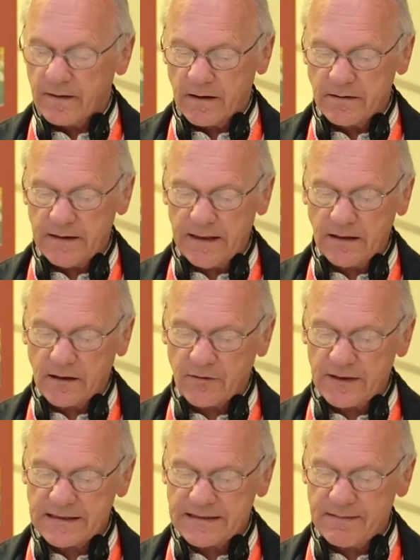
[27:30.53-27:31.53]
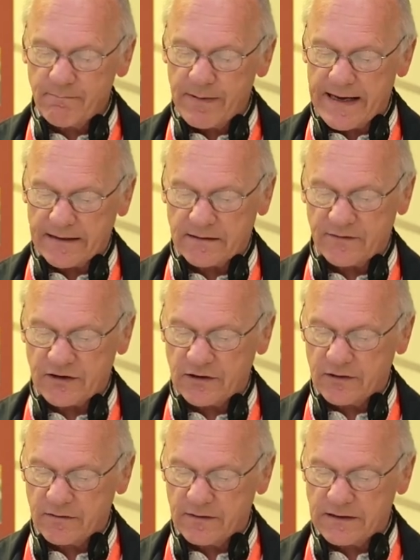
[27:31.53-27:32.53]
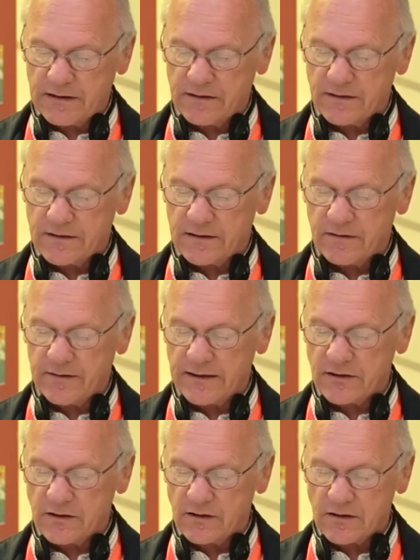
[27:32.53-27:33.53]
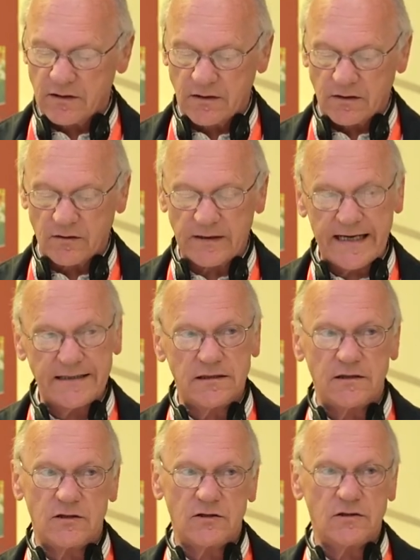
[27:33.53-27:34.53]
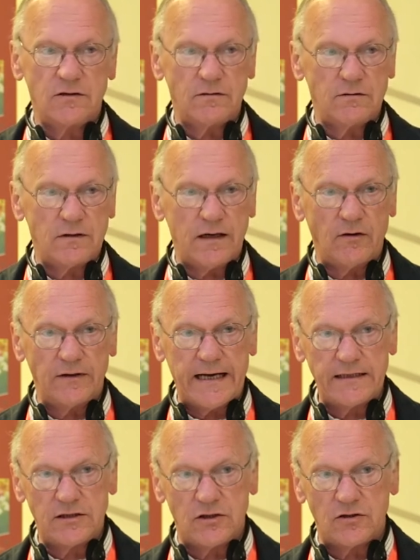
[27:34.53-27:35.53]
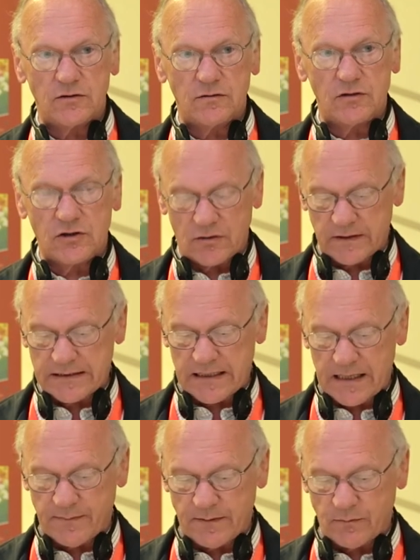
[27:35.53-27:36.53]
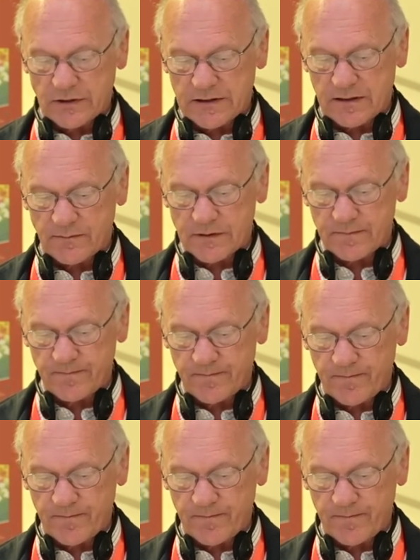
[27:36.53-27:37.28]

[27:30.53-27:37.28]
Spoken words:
and the increased impact of security considerations on attitudes to Islam and Muslims.